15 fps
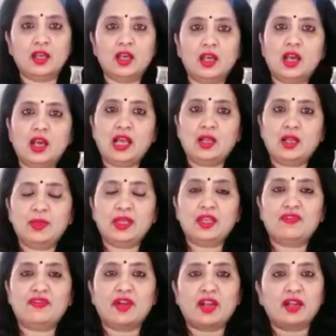I'll be
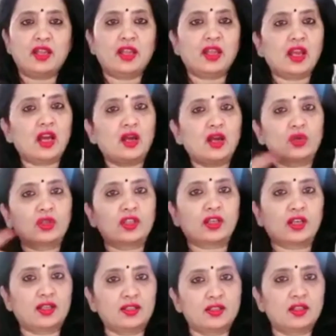finding out the
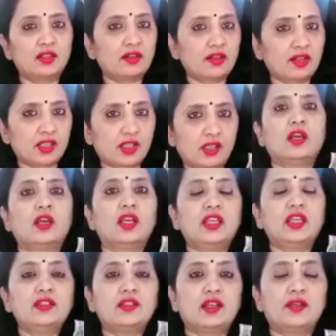concentration in
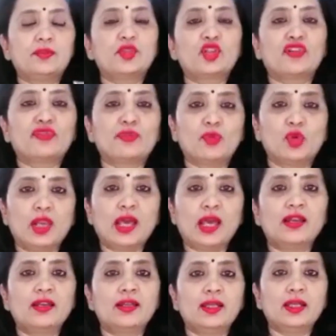terms of
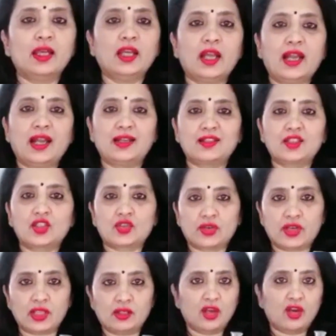molarity and
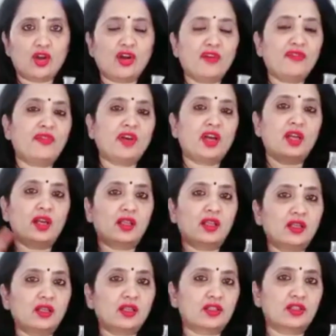strength of another
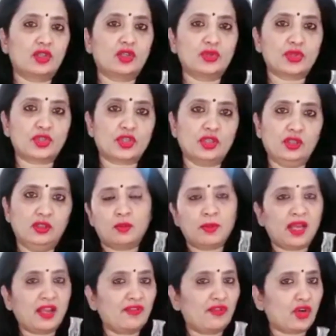solution by
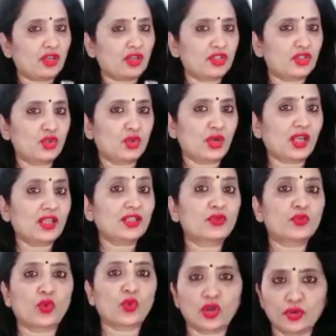what is known as
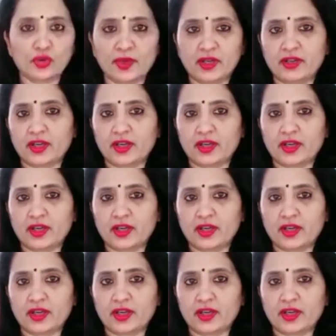volumetric